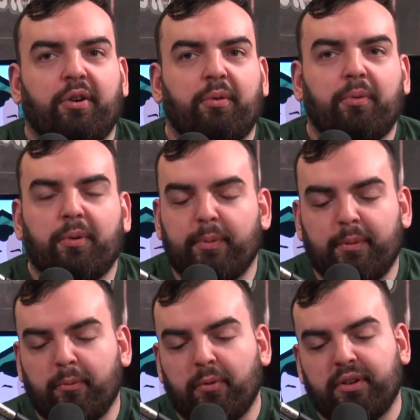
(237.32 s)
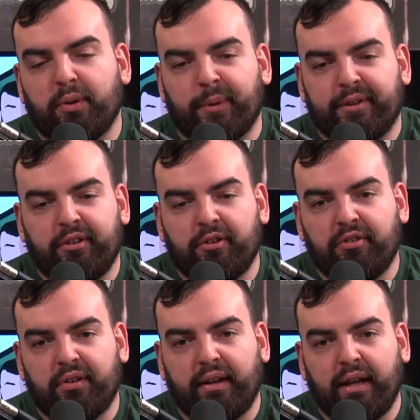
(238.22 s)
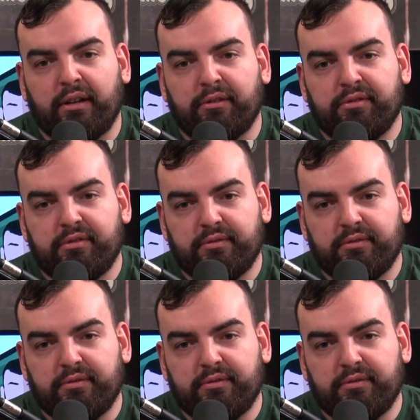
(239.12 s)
what what's the word? You know, just kind of